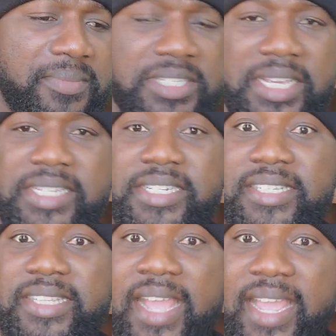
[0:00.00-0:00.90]
changed
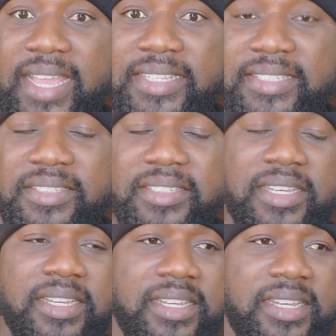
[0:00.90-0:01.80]
his diet,
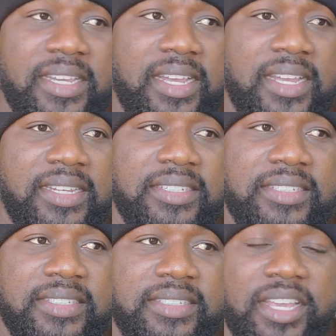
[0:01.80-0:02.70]
and